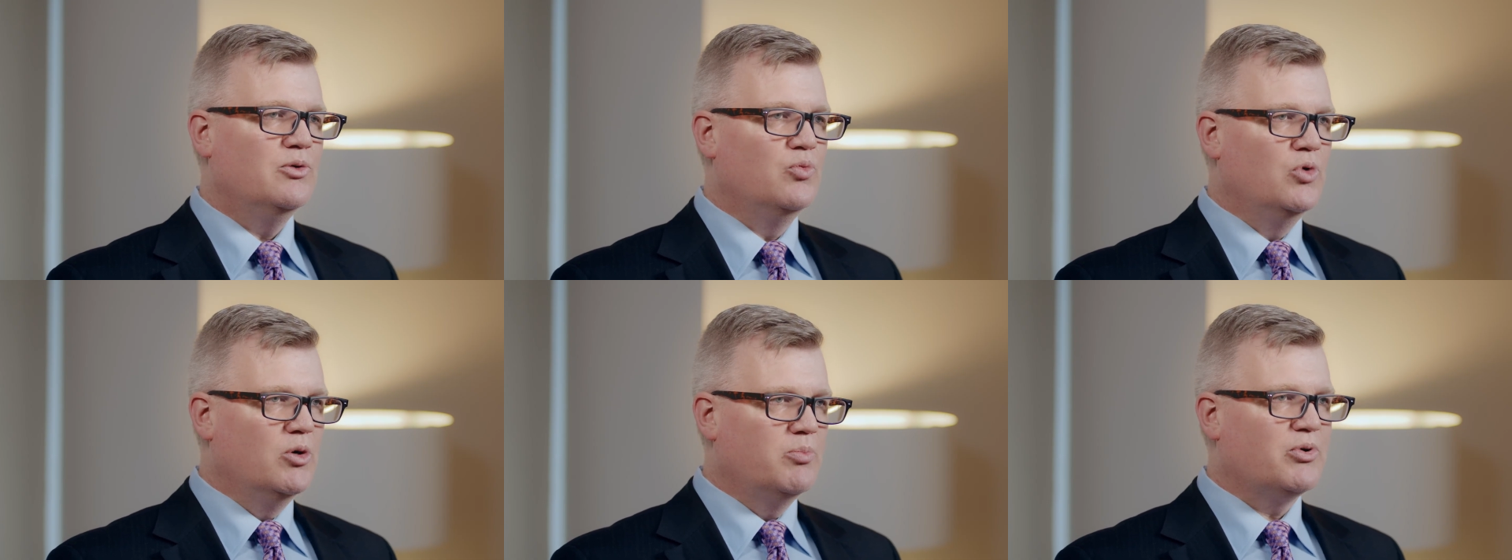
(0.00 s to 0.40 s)

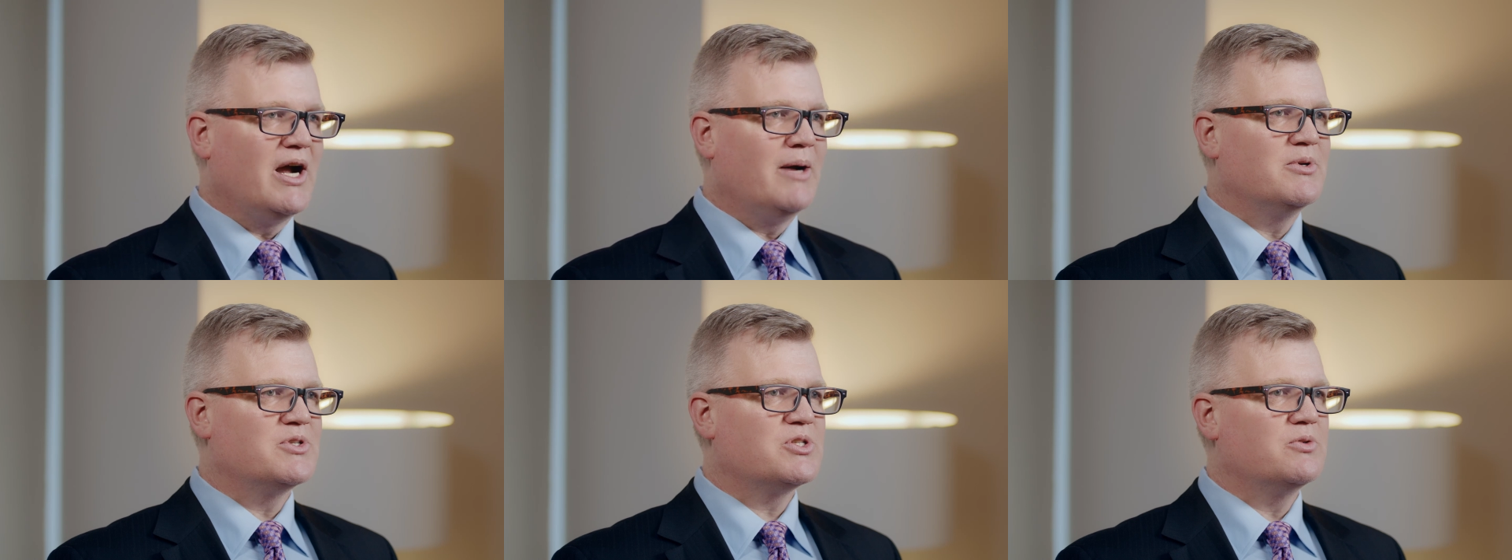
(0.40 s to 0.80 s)
We'll
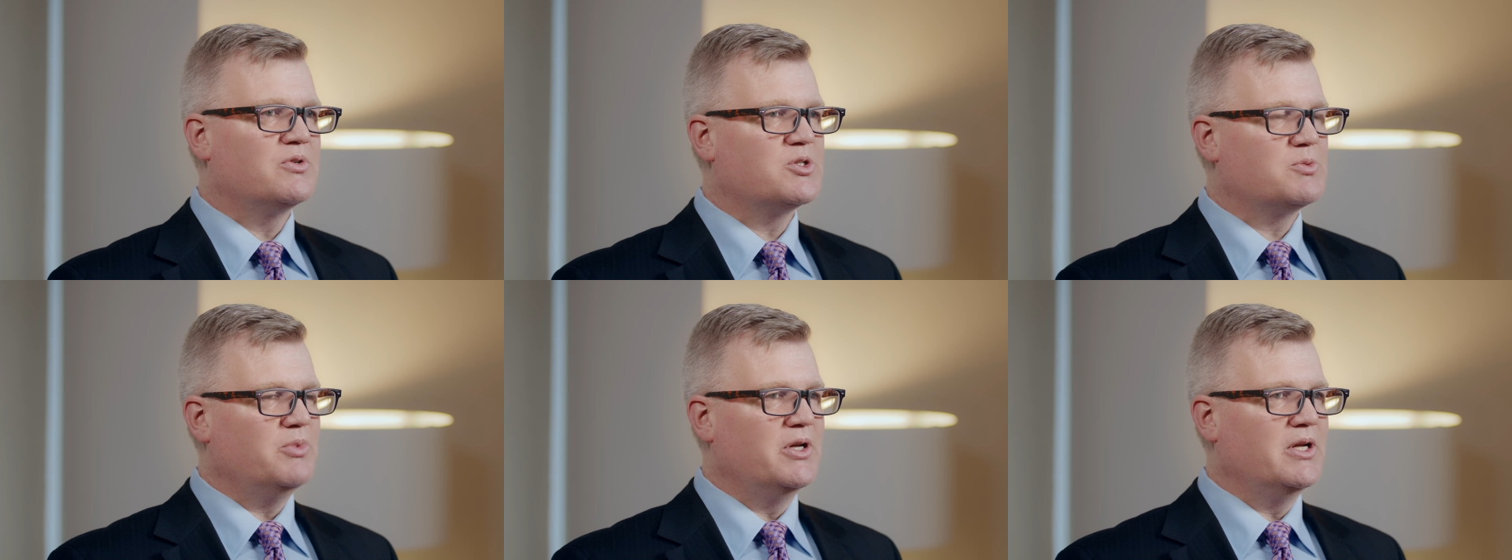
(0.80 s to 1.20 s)
promise to
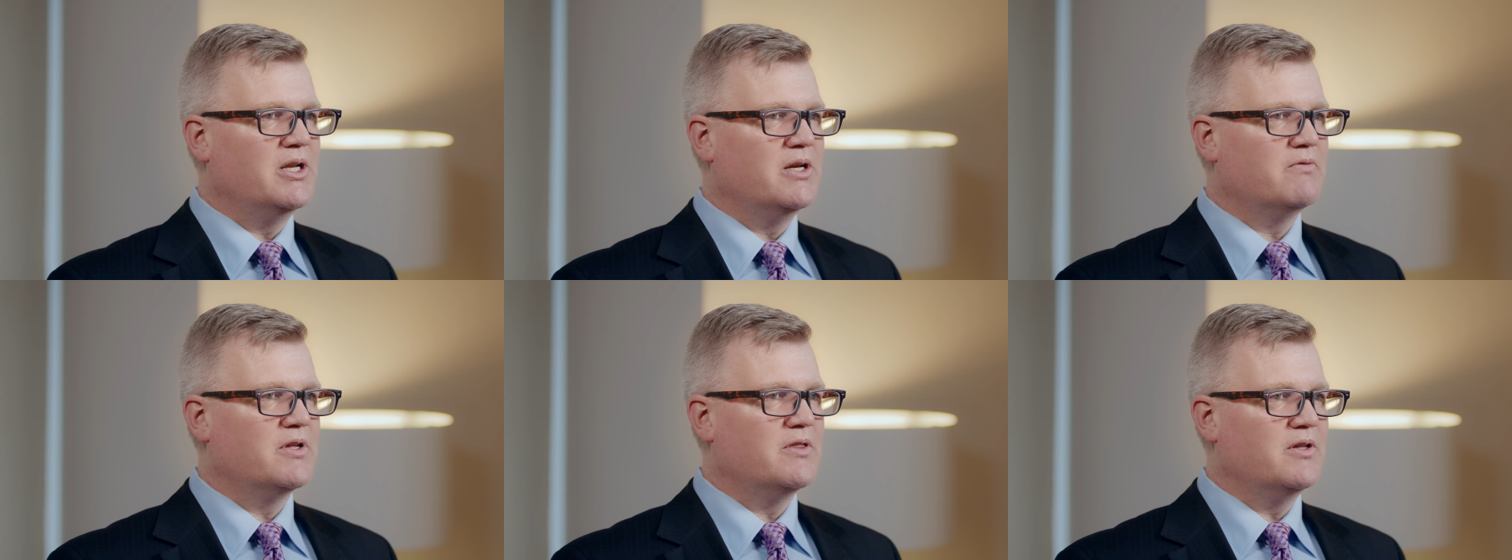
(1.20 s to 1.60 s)
explain
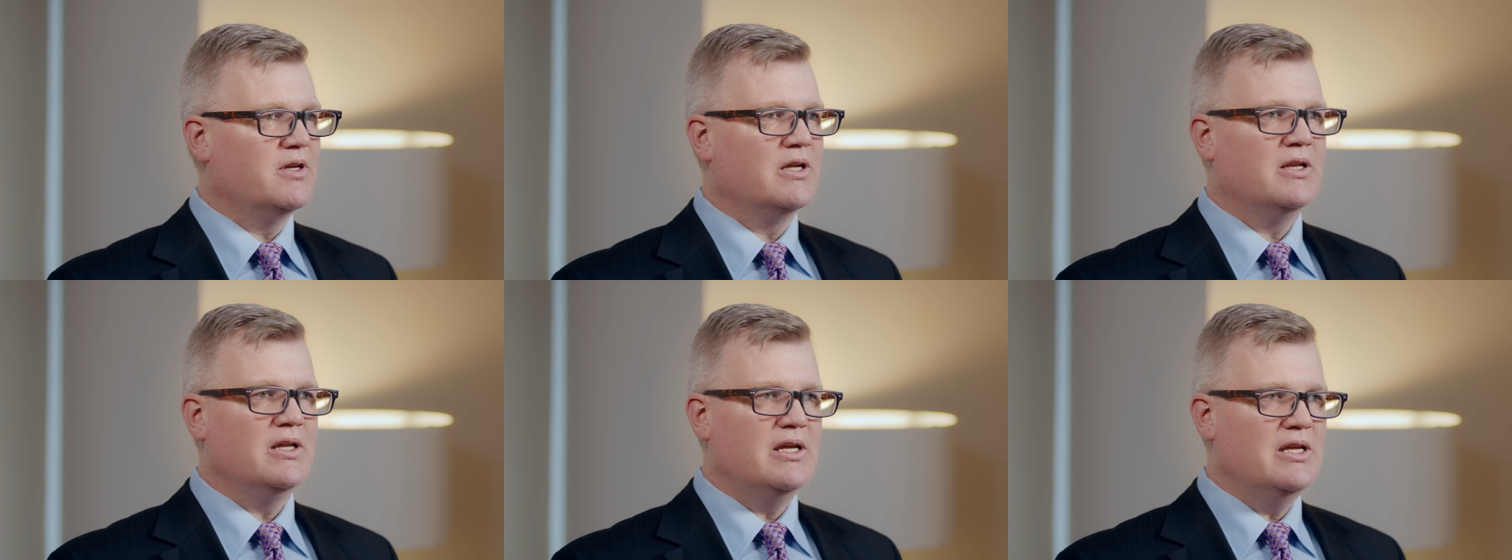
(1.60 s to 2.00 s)

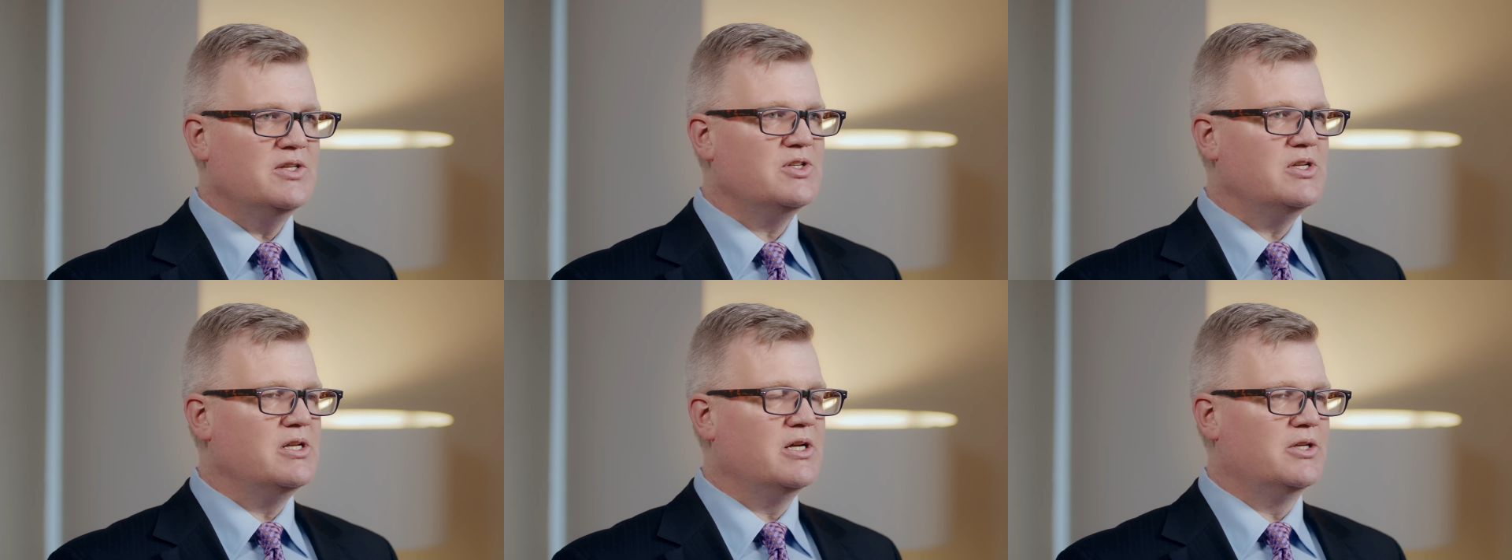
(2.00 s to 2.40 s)
everything in
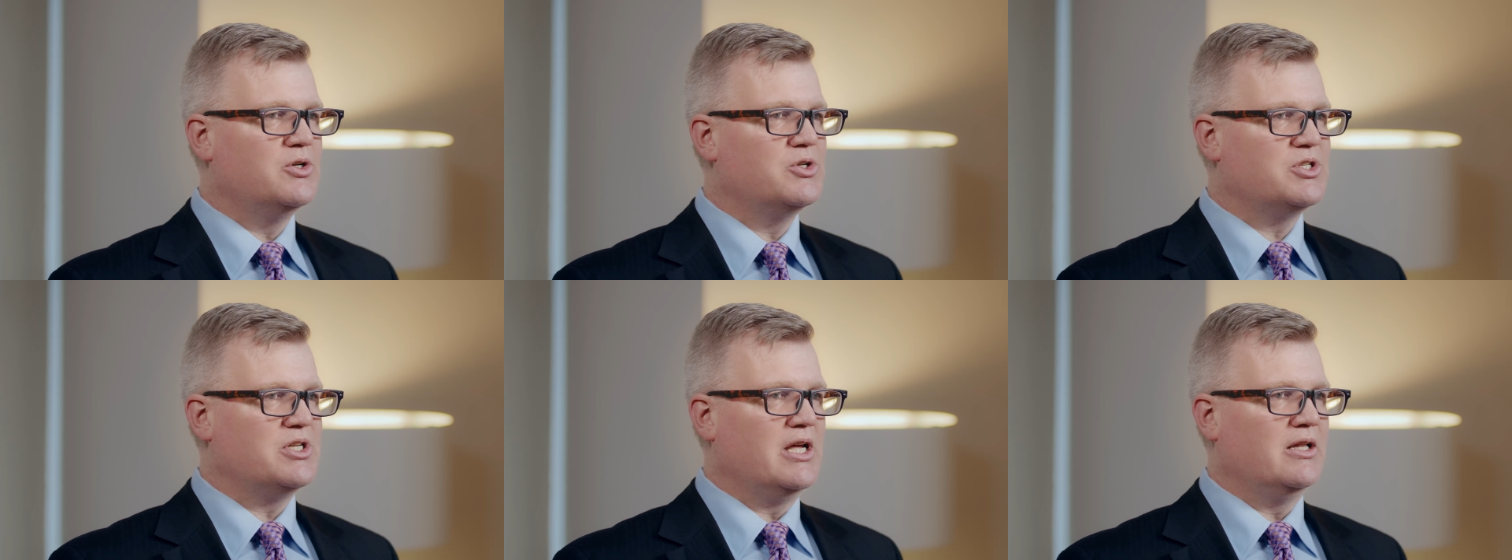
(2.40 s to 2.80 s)
easy to
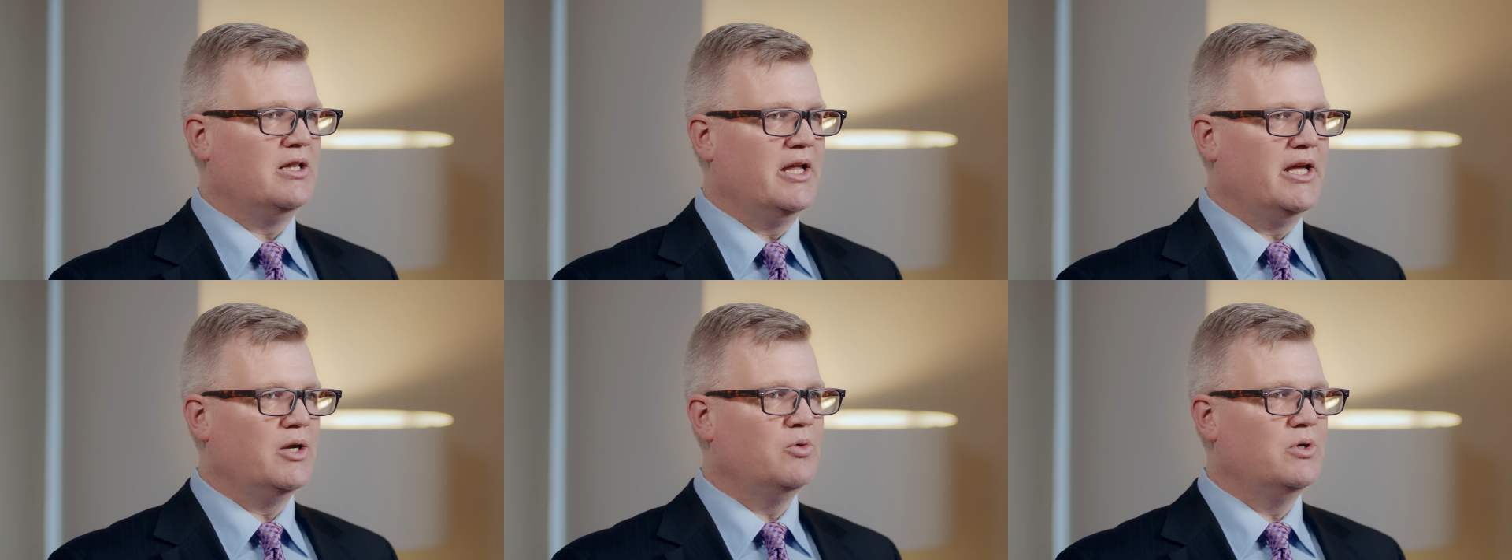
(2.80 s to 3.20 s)
understand
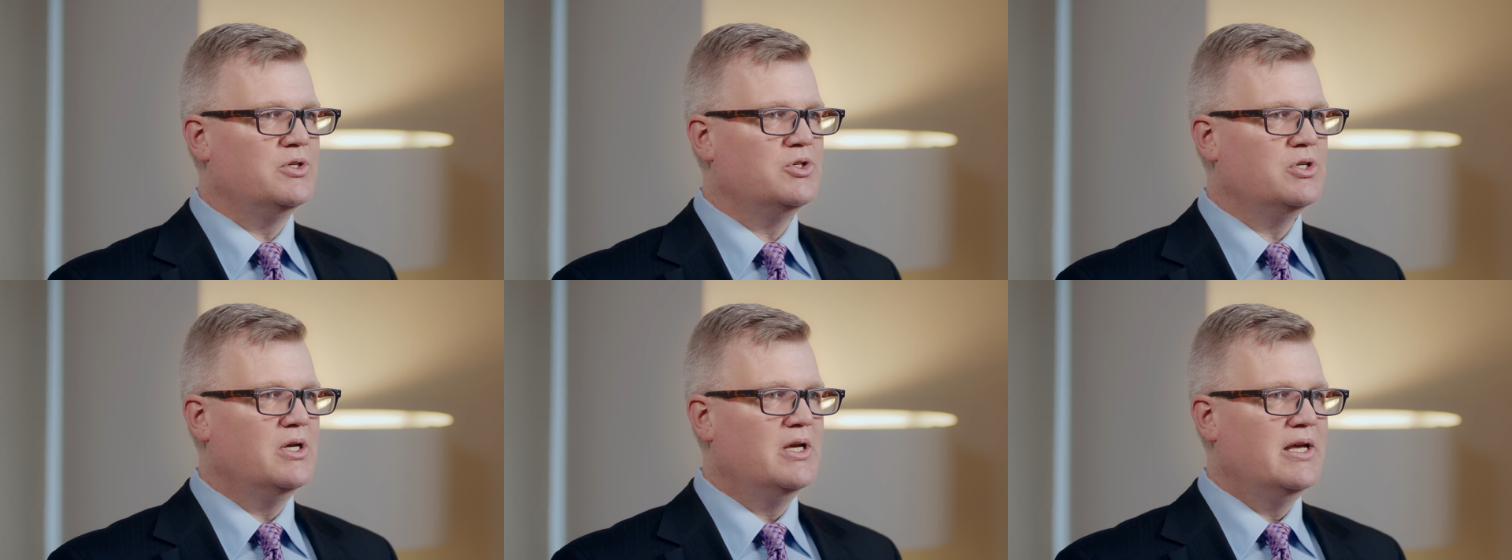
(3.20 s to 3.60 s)

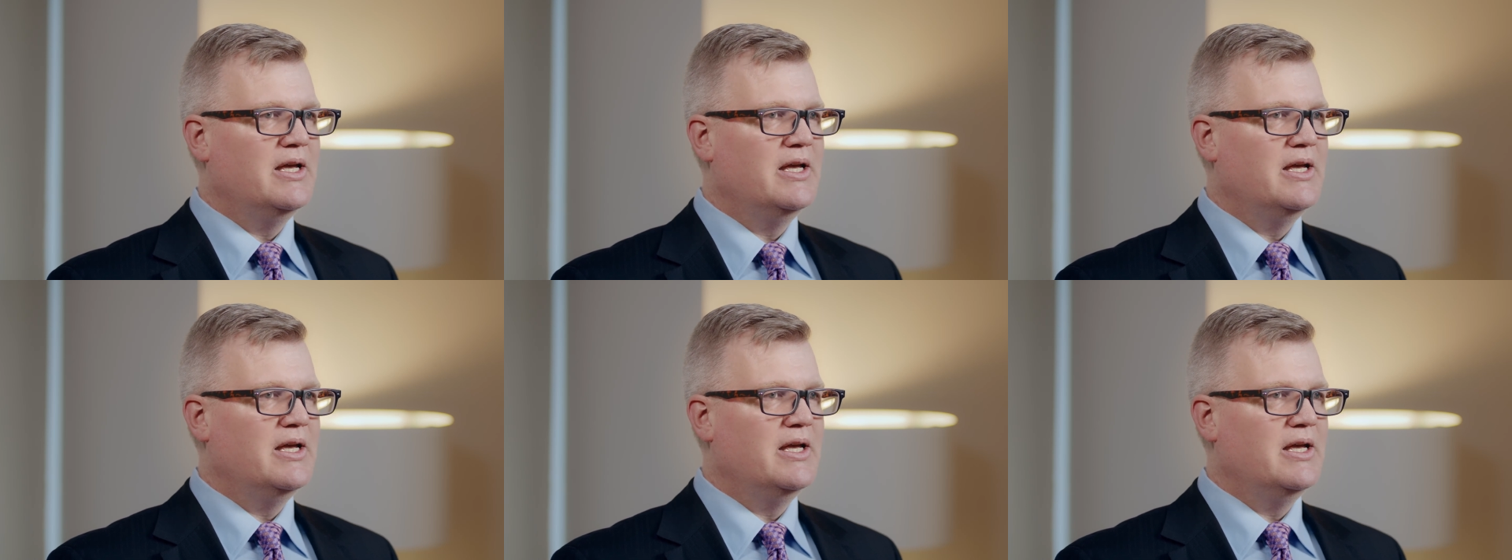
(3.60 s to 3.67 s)
language